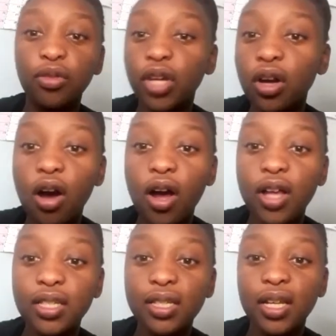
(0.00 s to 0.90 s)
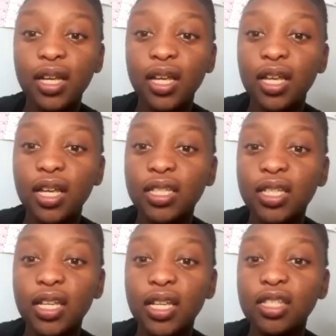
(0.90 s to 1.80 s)
3 cars is
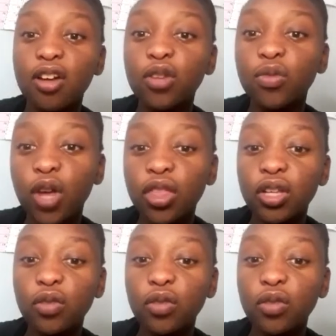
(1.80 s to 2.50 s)
not worth it.